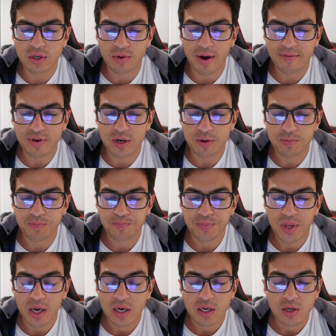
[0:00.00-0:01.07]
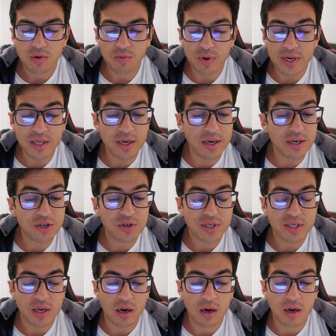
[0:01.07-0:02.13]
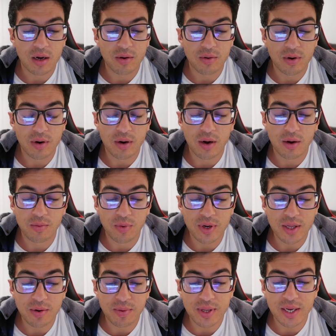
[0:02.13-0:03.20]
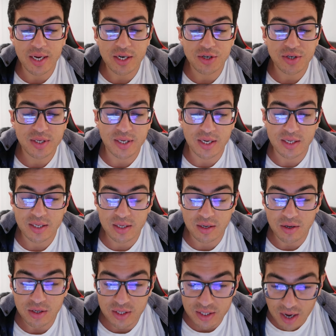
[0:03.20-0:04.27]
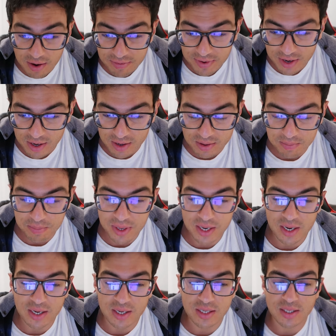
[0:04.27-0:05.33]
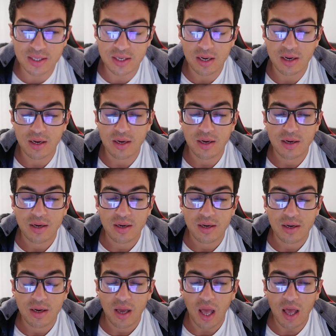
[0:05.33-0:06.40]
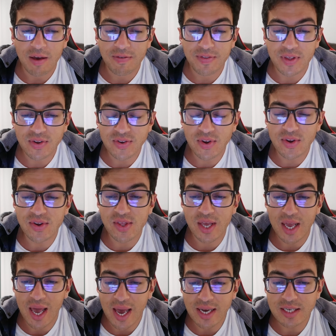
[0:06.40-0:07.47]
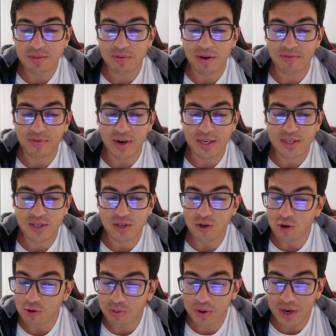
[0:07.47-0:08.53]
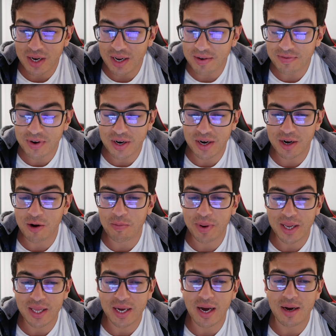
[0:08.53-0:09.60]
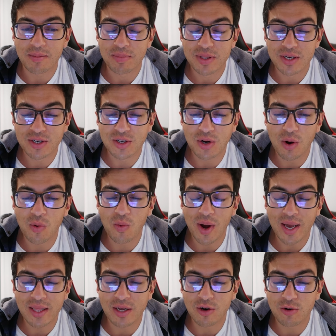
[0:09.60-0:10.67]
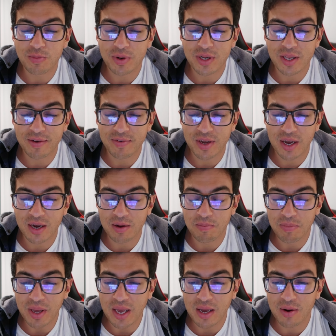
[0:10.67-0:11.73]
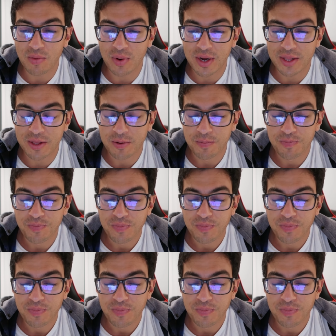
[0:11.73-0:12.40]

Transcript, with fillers: in revenue. Really interesting, really interesting stuff here, because if this is the case, my friends, Uber and Lyft are gonna go belly up. There's no way that Uber and Lyft can compete with